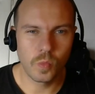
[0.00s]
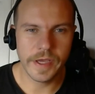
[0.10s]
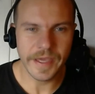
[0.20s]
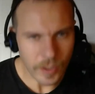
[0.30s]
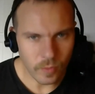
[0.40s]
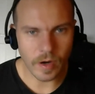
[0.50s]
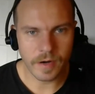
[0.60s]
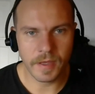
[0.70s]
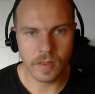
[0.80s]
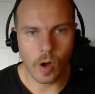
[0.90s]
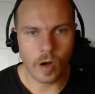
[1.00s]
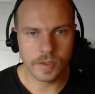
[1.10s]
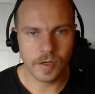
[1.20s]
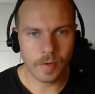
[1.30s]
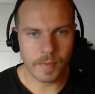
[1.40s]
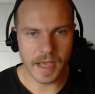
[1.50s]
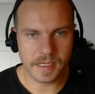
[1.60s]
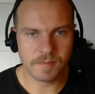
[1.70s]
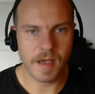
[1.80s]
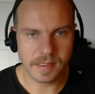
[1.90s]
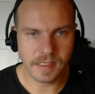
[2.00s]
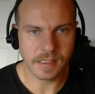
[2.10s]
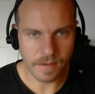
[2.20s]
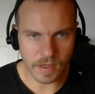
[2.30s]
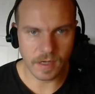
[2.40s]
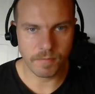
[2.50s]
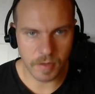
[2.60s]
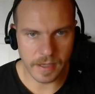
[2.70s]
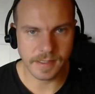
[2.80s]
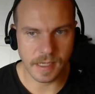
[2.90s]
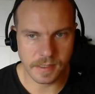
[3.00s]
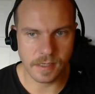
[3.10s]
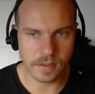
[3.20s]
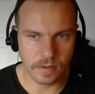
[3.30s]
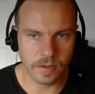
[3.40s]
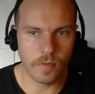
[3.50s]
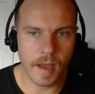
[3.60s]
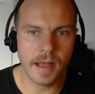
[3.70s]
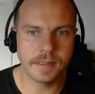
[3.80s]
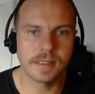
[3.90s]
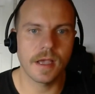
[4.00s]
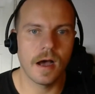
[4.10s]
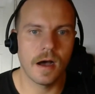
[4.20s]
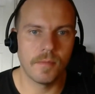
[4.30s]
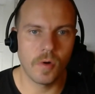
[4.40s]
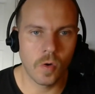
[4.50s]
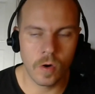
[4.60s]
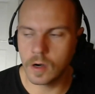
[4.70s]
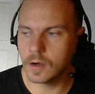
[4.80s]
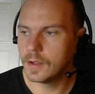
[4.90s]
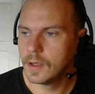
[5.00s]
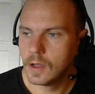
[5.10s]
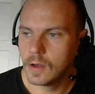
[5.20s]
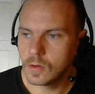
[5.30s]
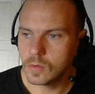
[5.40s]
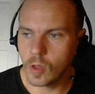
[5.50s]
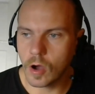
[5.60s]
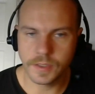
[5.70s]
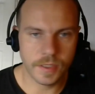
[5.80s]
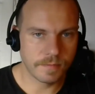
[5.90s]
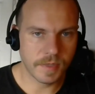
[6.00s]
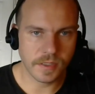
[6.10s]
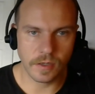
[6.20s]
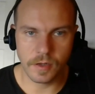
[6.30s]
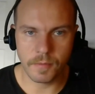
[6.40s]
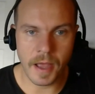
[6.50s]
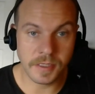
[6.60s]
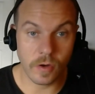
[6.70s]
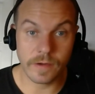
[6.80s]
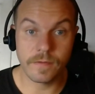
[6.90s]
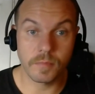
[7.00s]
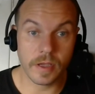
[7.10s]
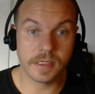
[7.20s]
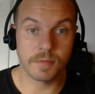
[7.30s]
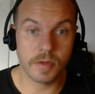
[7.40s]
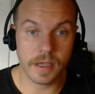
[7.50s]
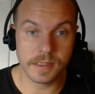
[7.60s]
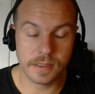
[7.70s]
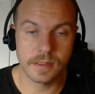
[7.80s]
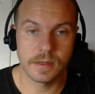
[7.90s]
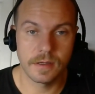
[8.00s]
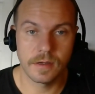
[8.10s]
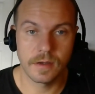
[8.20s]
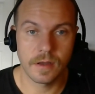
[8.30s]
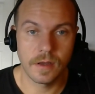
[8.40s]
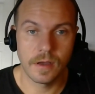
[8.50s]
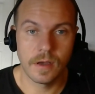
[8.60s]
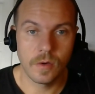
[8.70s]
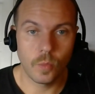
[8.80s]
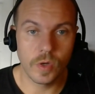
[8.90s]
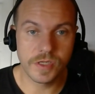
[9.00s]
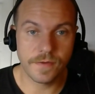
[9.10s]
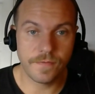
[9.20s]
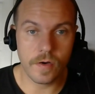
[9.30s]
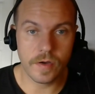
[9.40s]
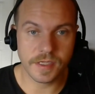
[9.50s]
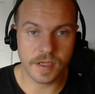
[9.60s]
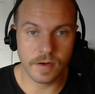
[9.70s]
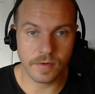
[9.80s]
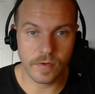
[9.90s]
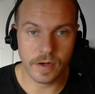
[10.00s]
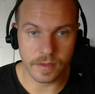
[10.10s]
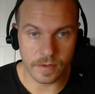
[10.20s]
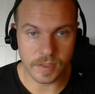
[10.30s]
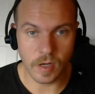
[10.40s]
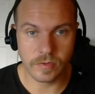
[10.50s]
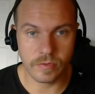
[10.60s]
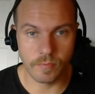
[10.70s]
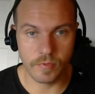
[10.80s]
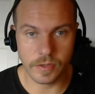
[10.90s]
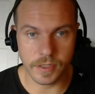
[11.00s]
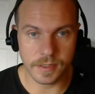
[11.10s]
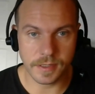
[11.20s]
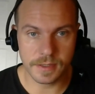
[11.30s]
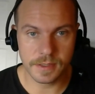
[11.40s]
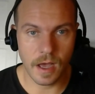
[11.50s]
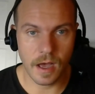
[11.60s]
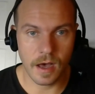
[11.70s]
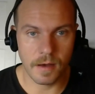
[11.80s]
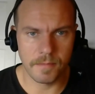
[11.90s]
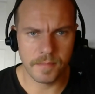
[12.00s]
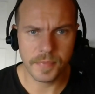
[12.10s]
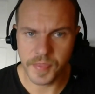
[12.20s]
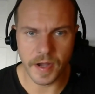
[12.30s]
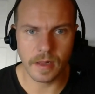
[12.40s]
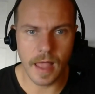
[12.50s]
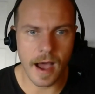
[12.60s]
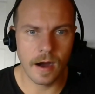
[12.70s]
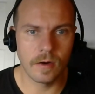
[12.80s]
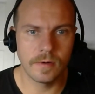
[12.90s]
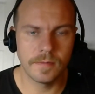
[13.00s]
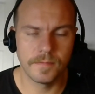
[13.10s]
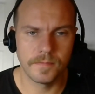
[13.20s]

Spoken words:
we who want to be long-term expats living in a place as digital nomads, or long-term digital nomads going from place to place, we should focus on creating those cultural bridges that allow